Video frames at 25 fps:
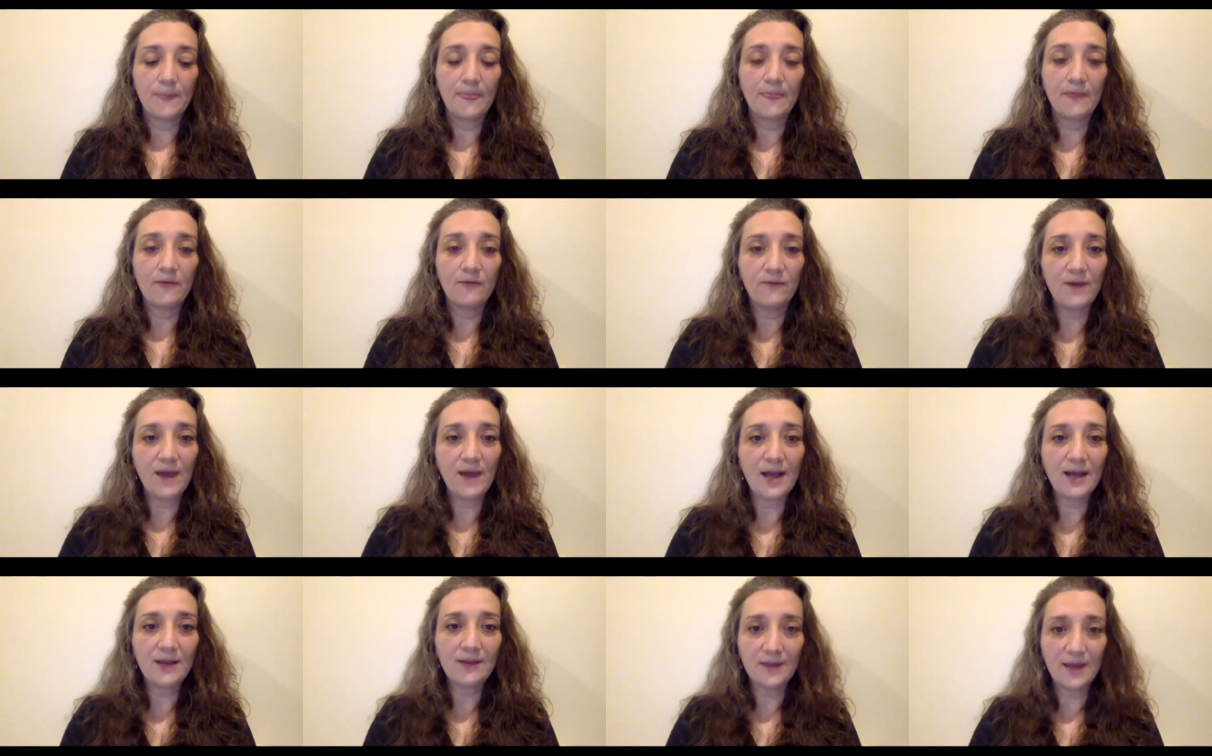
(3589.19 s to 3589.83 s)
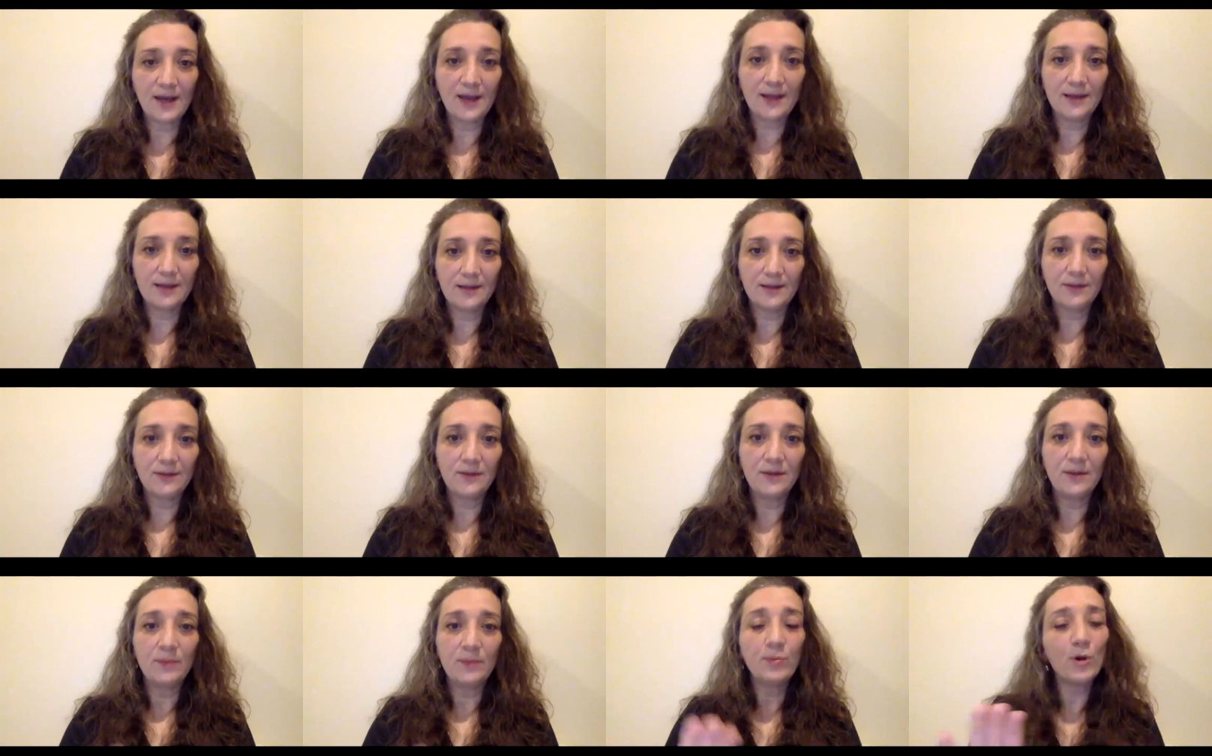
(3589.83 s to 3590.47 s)
the fact that
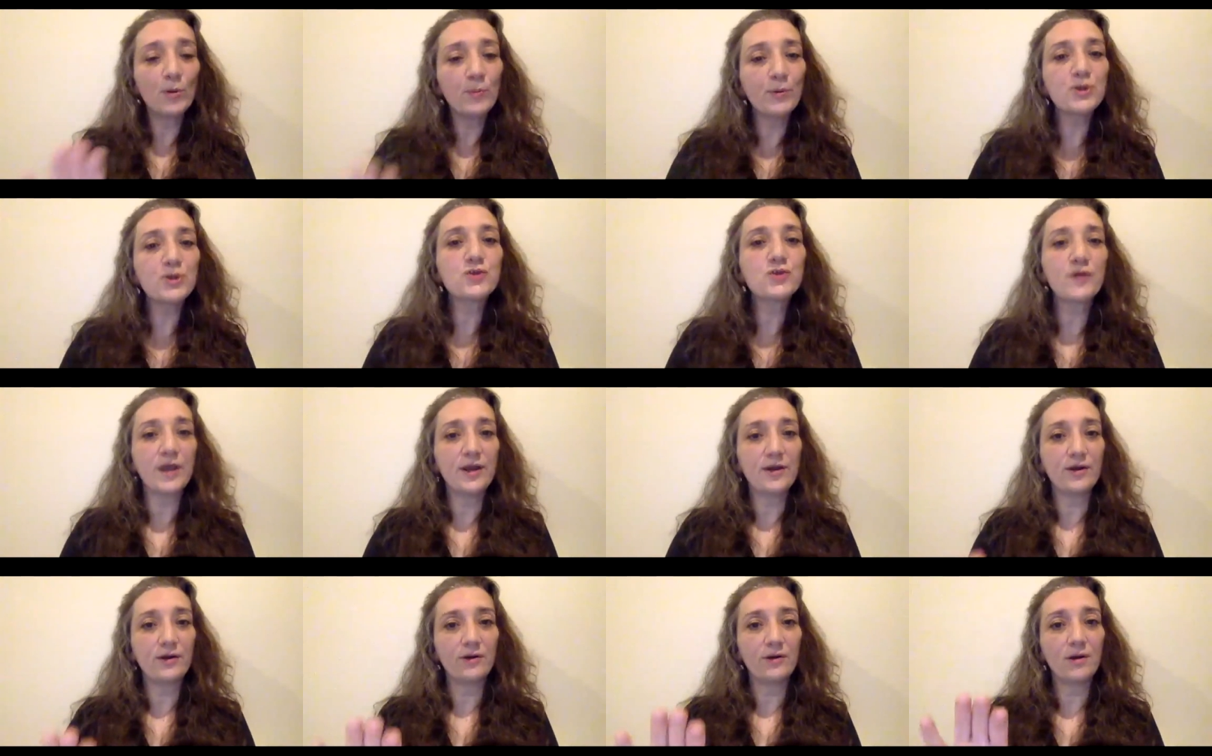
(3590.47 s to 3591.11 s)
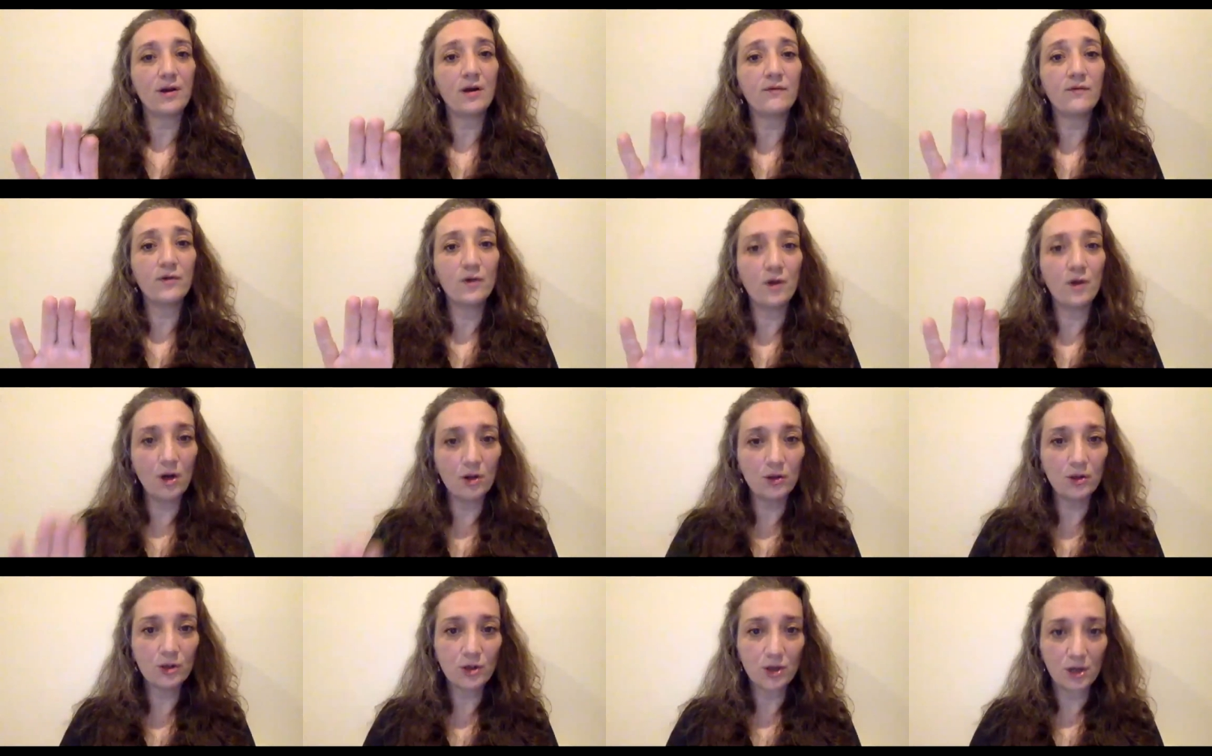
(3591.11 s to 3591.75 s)
the perpetrator of the
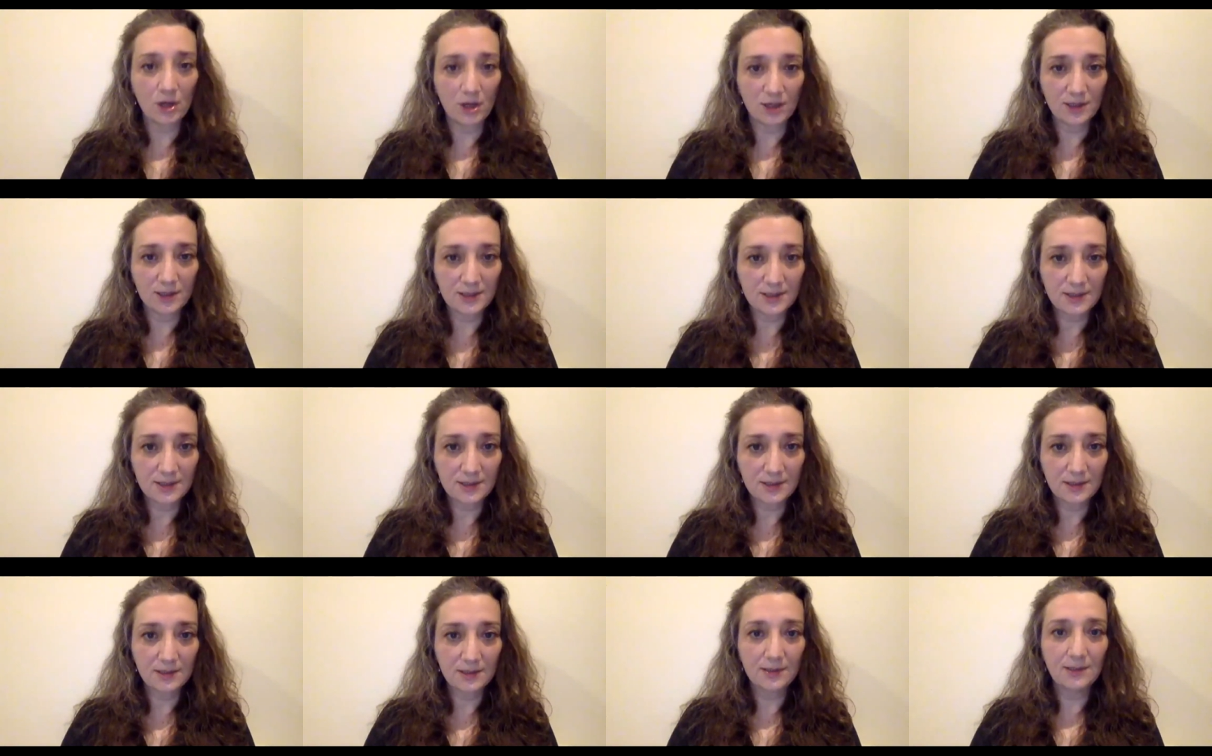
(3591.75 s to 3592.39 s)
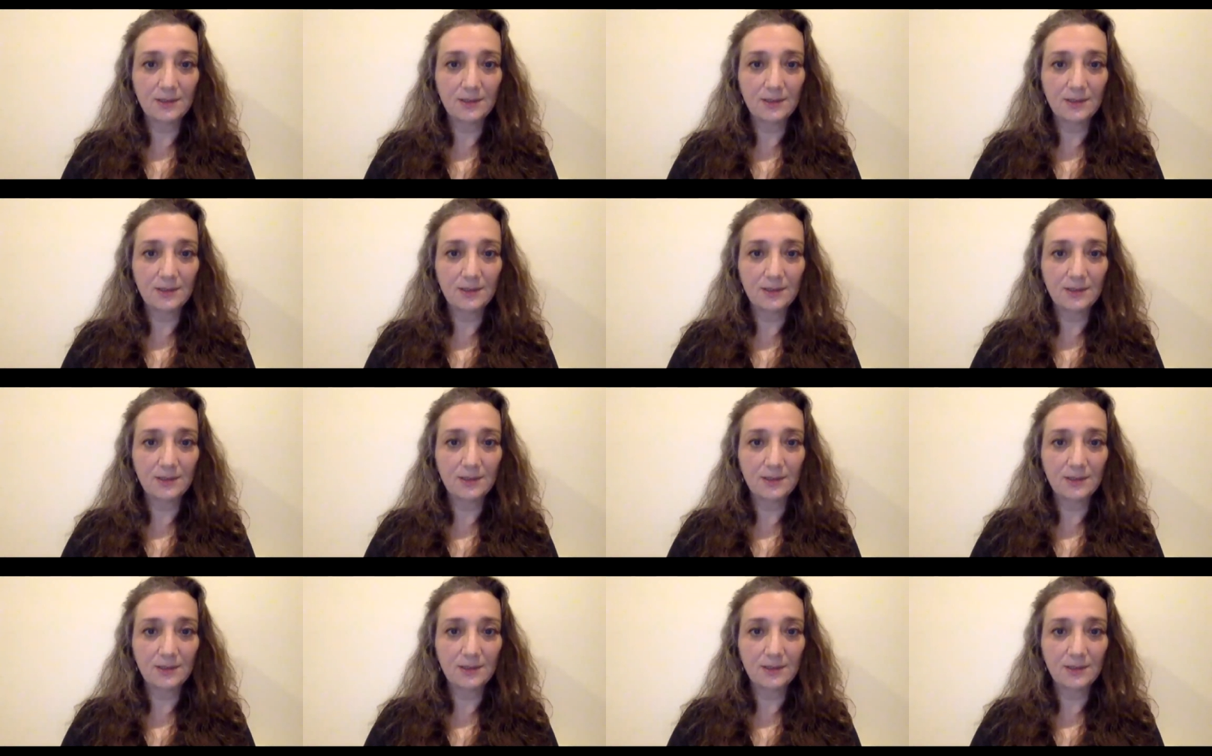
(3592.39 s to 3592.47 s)
Holocaust